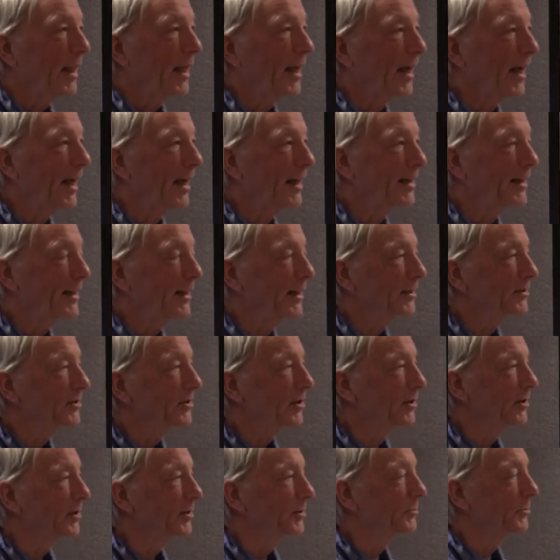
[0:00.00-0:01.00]
and it gets
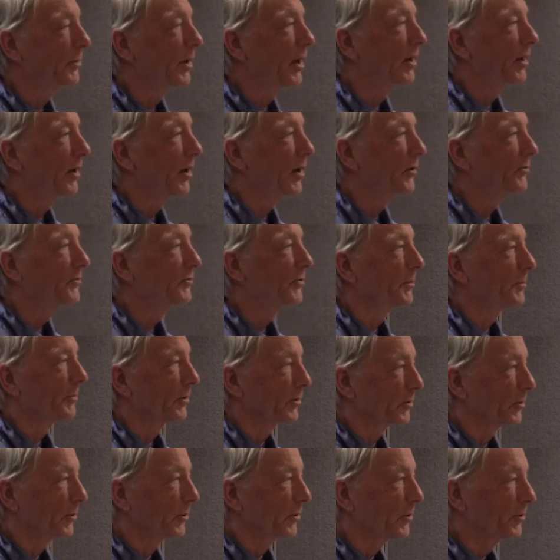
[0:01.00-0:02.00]
a little runoff from the
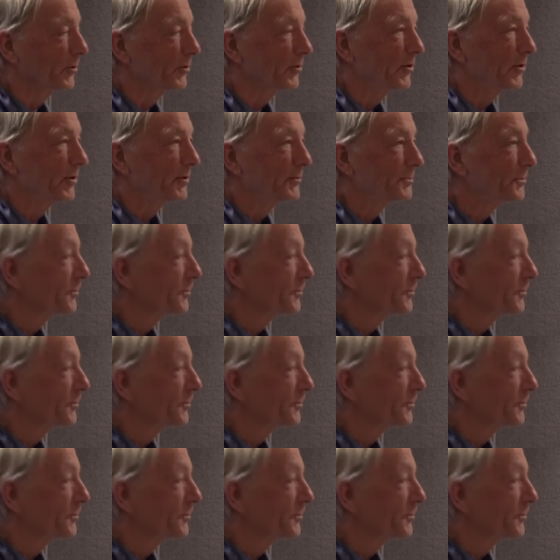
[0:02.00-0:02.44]
roof.